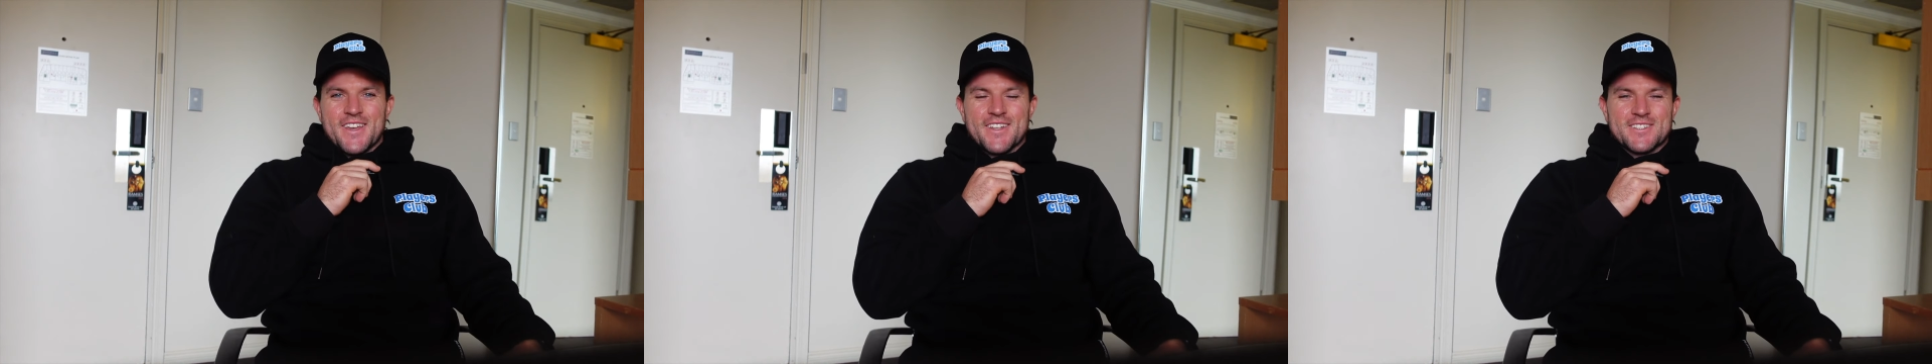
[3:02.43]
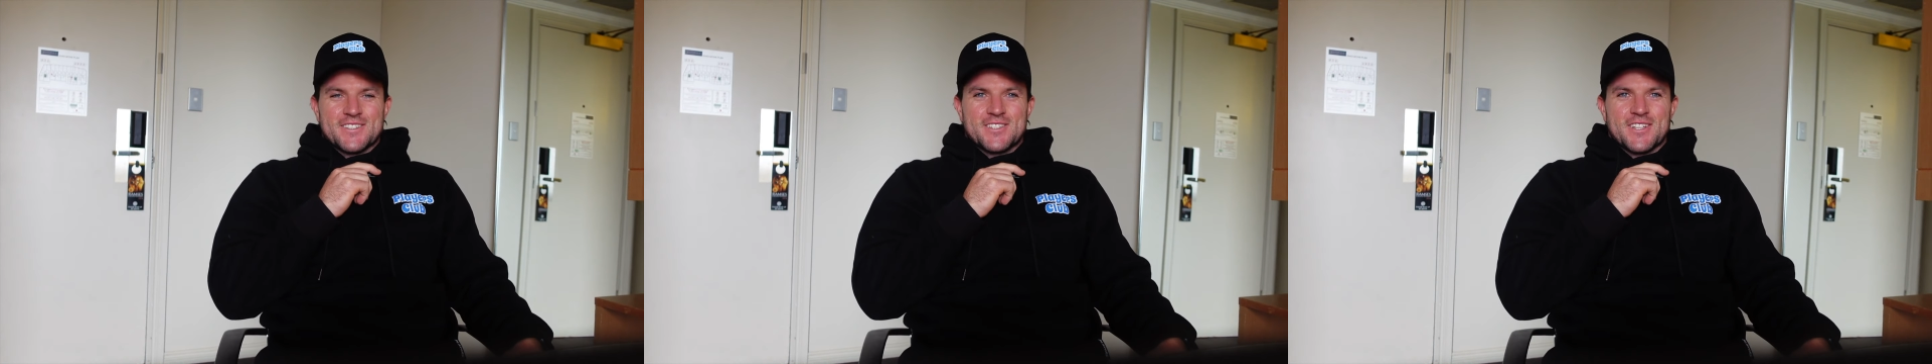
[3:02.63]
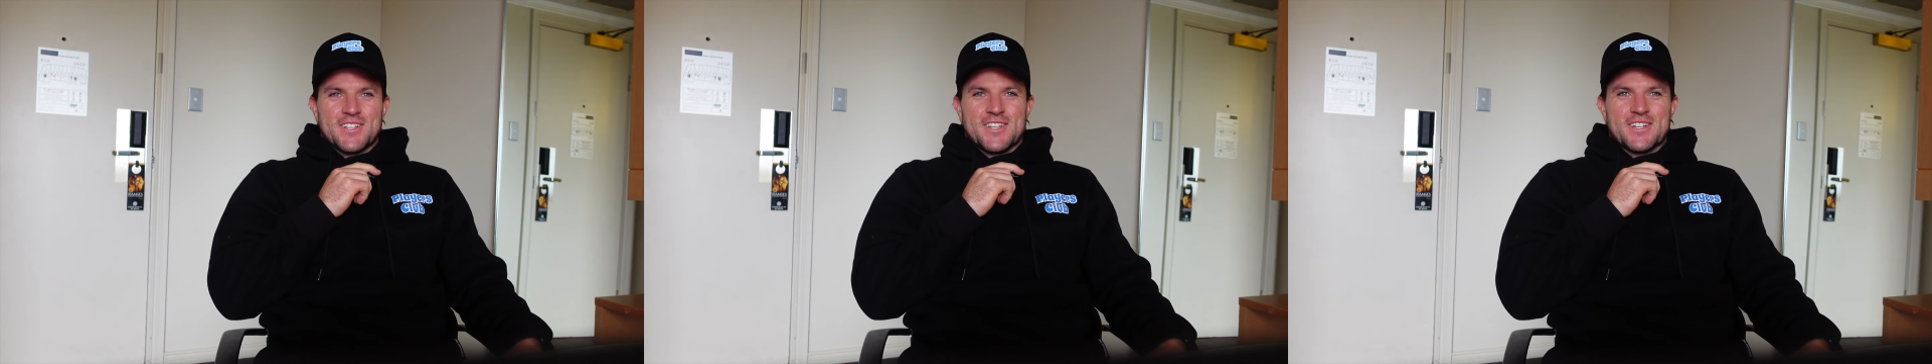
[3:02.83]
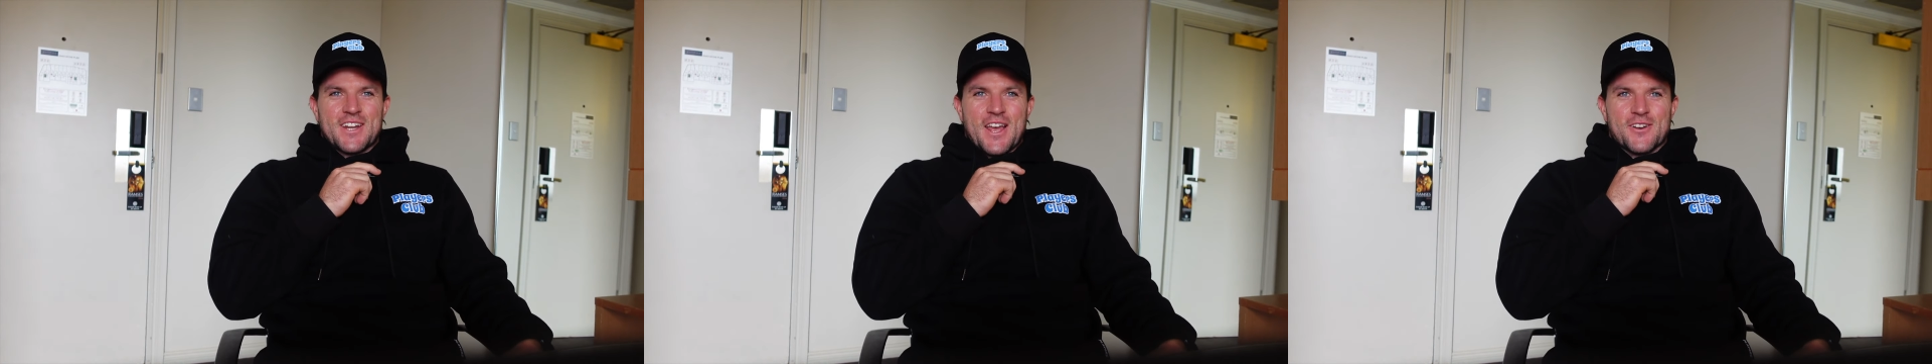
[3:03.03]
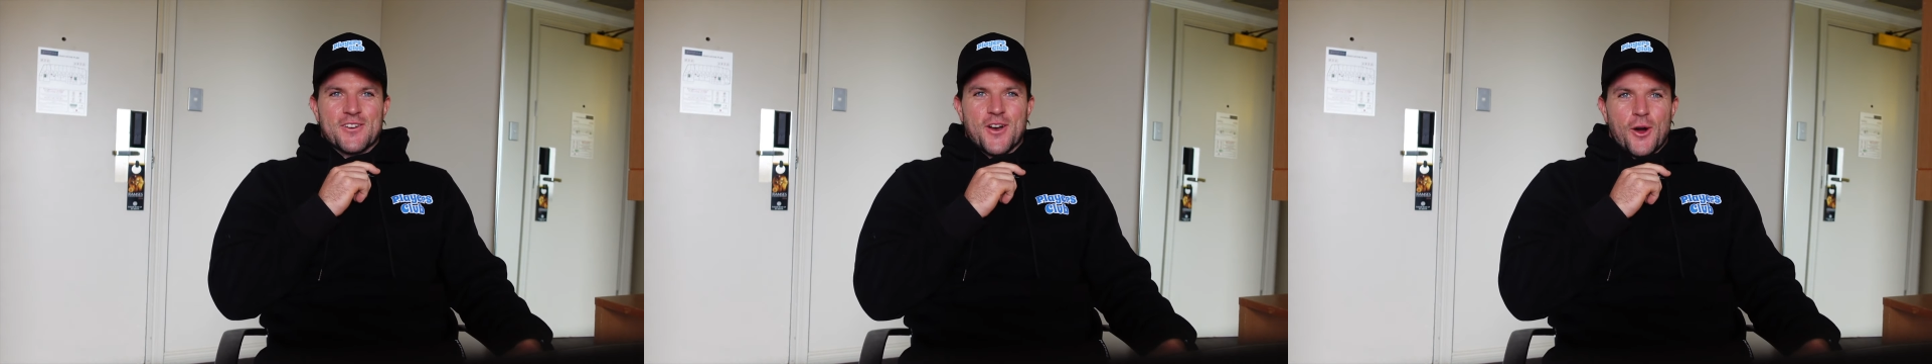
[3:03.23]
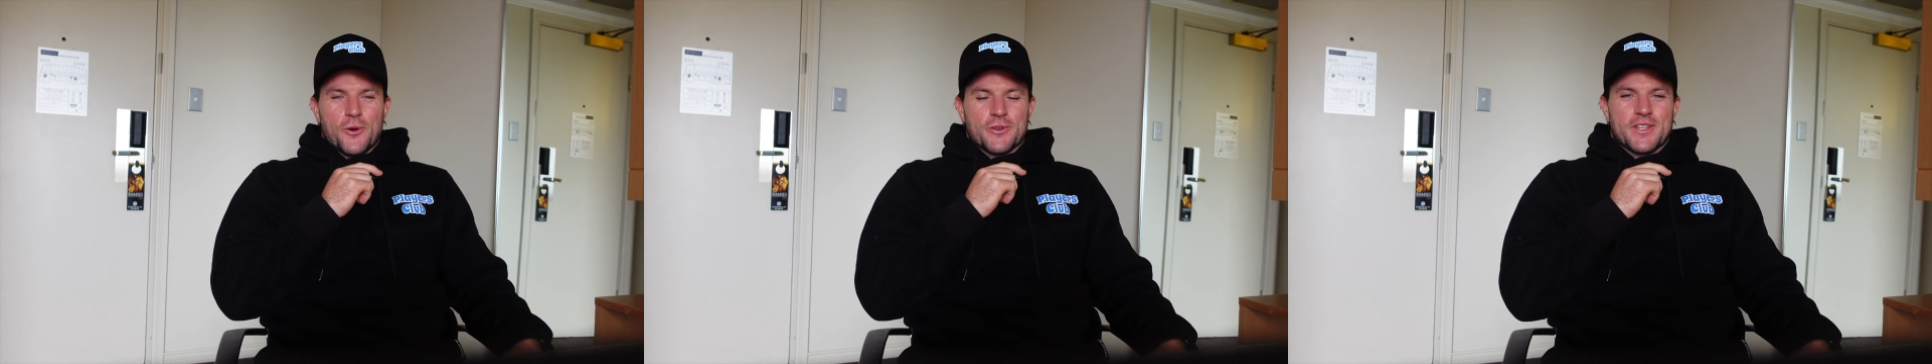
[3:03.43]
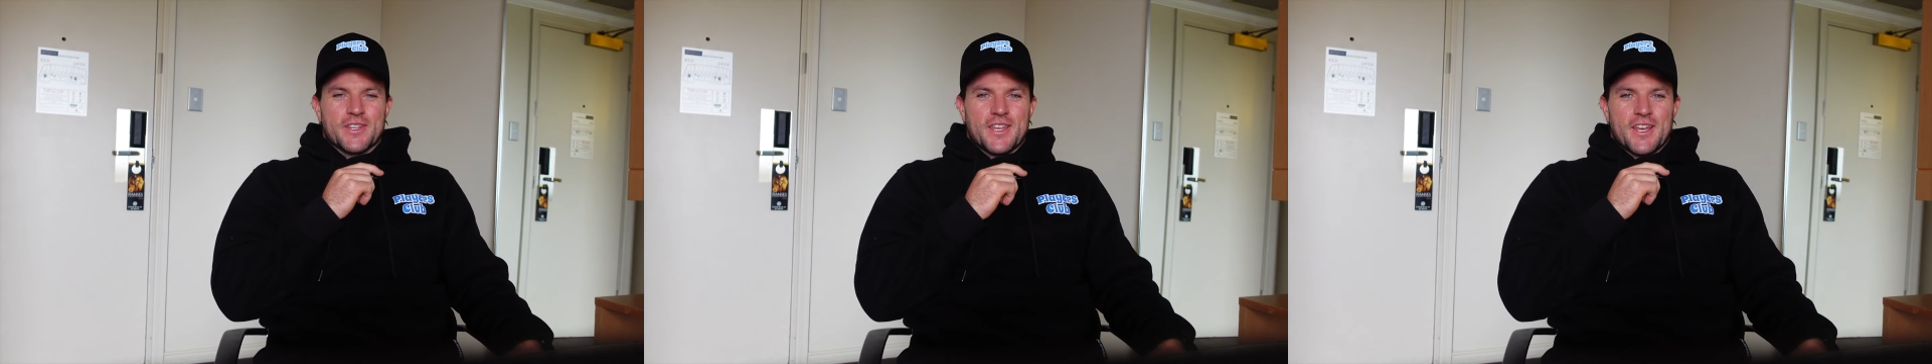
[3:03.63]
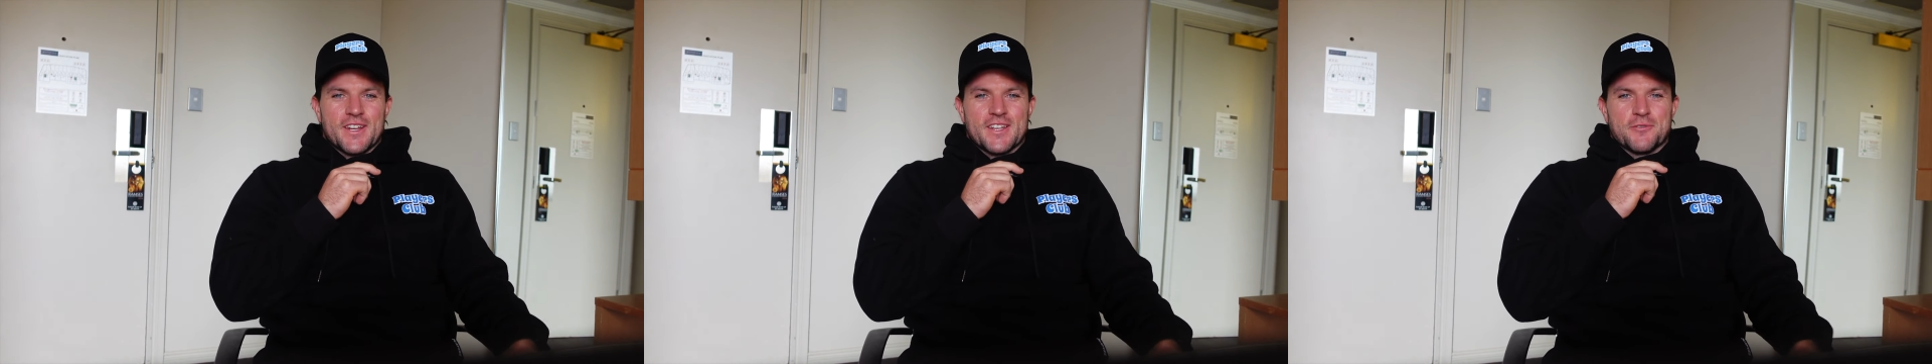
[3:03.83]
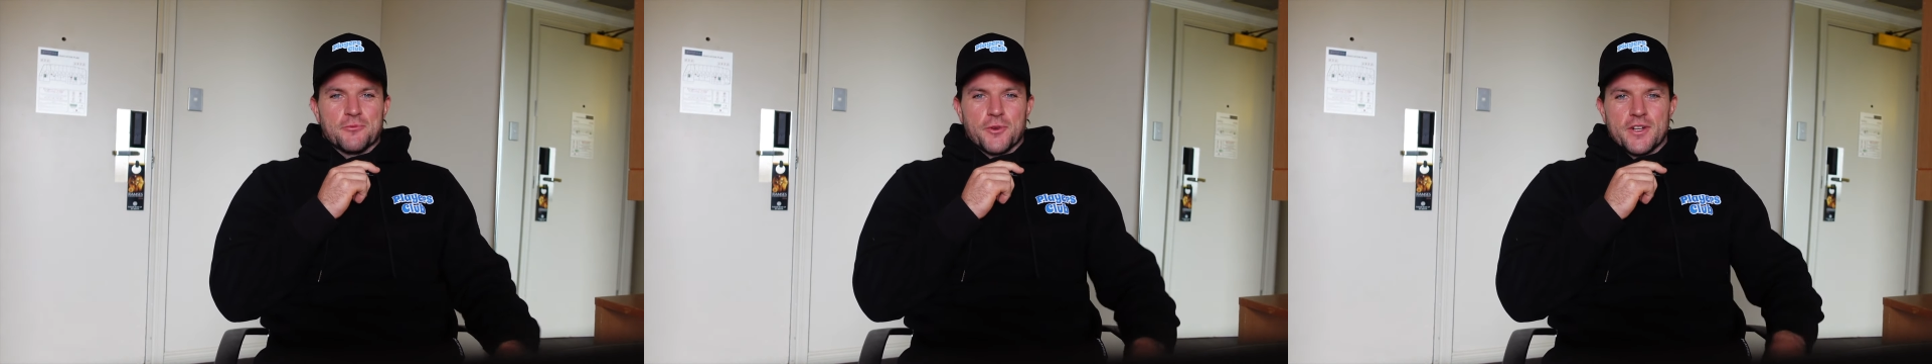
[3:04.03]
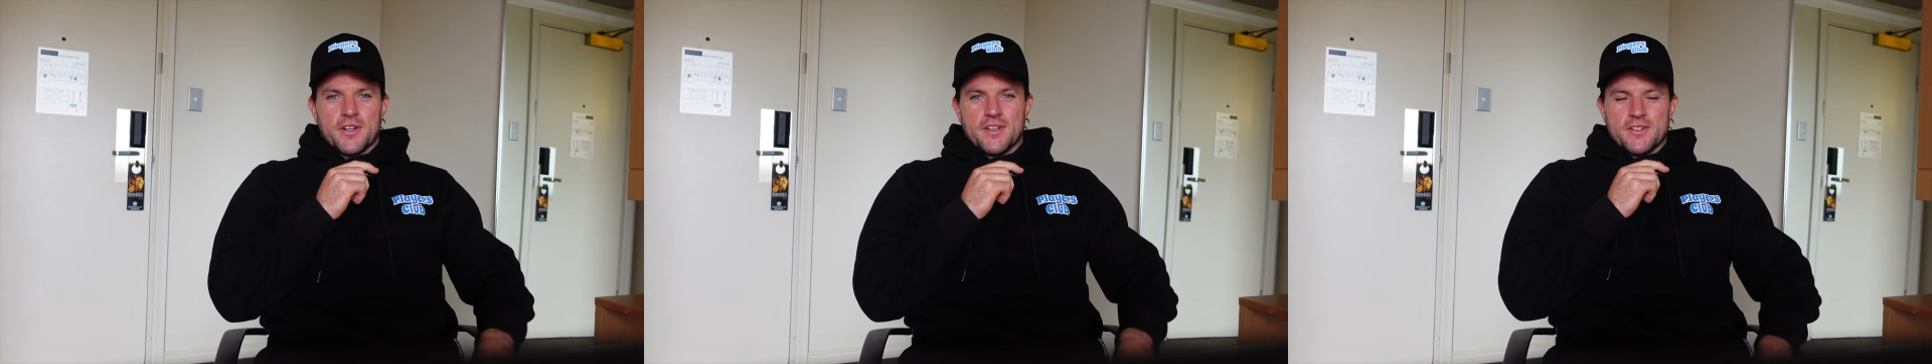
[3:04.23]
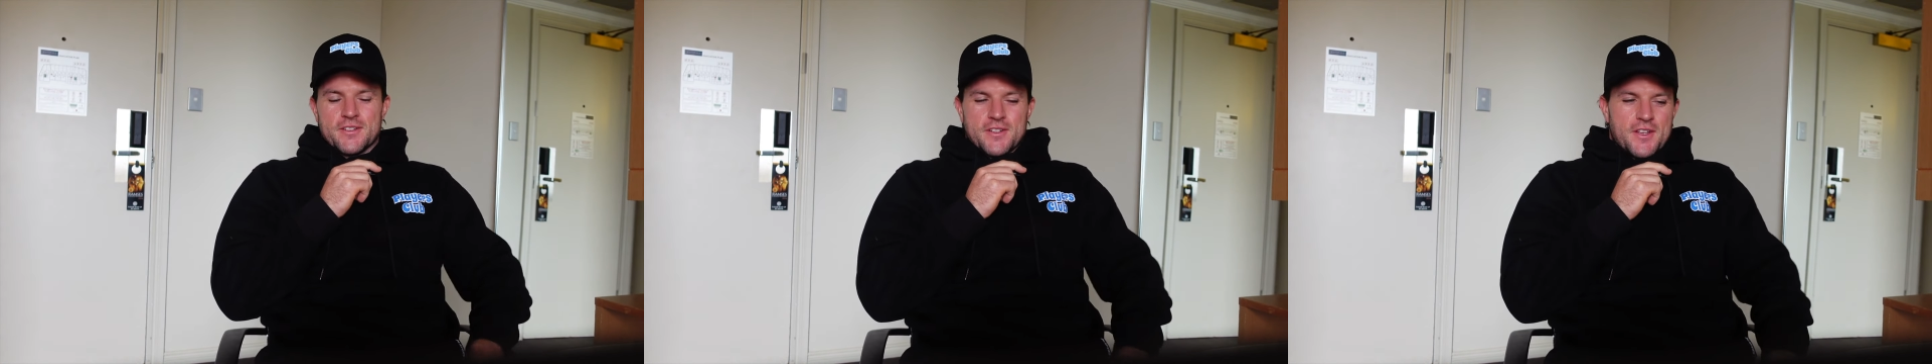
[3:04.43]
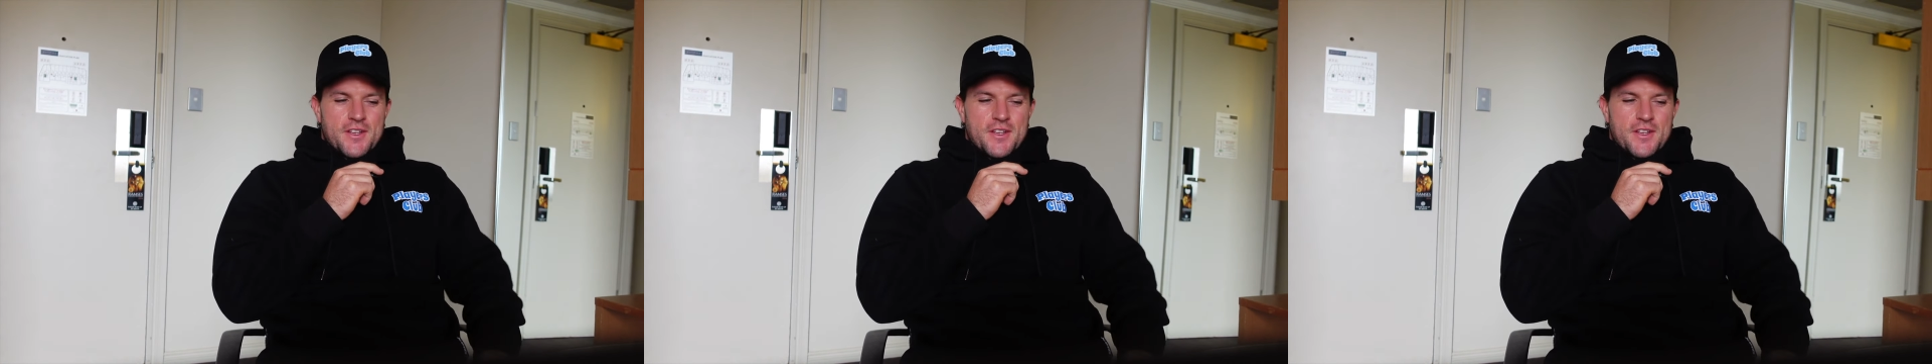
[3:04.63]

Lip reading: in Sydney and how cold it can get in winter.